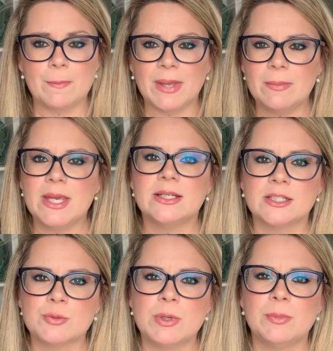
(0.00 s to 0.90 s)
Maybe
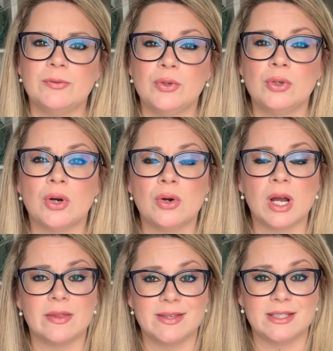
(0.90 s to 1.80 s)
Dutch people, if you know
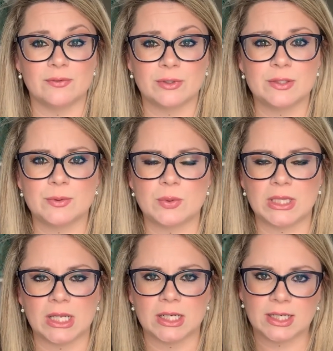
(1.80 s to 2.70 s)
the difference between
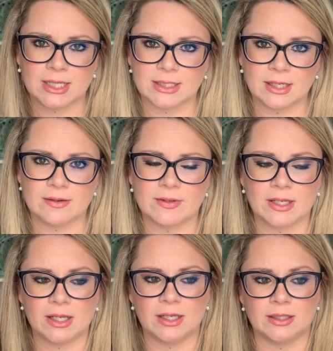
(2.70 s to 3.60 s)
like
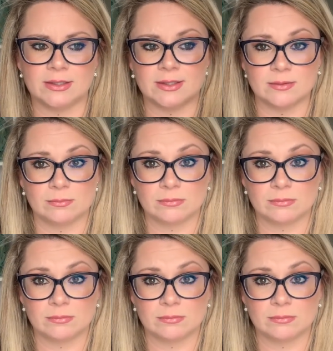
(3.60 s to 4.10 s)
handhaving and